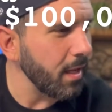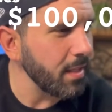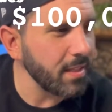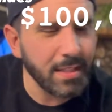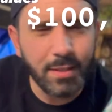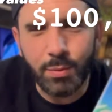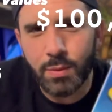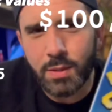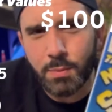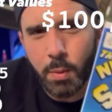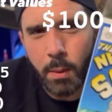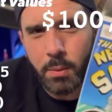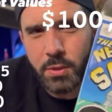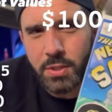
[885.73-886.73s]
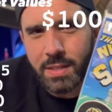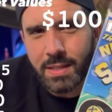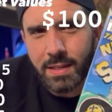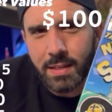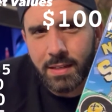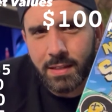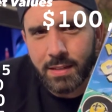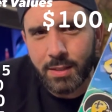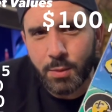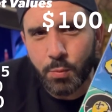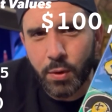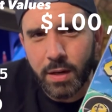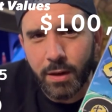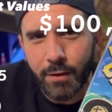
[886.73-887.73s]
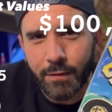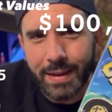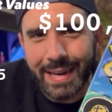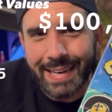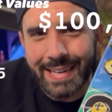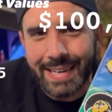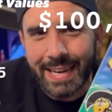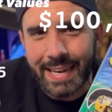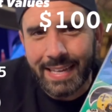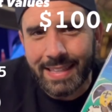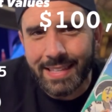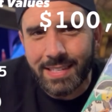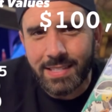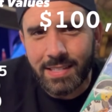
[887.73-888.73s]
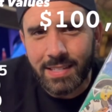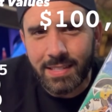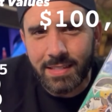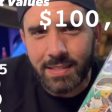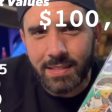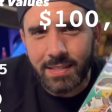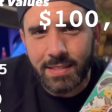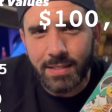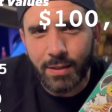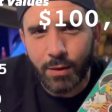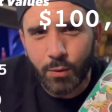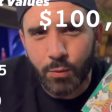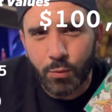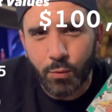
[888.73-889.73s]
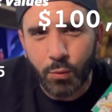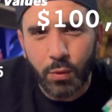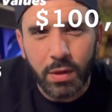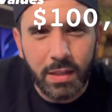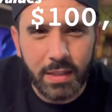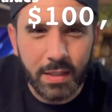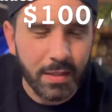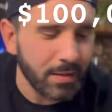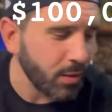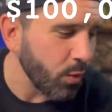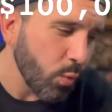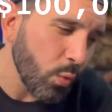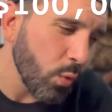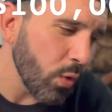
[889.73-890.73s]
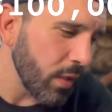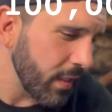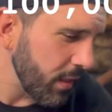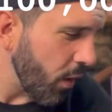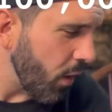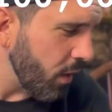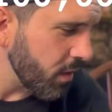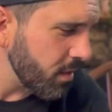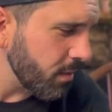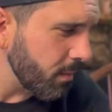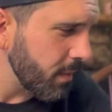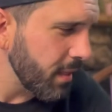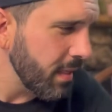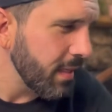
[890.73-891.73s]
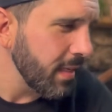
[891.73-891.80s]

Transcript: This was published in the spring of 88. This is really cool and awesome.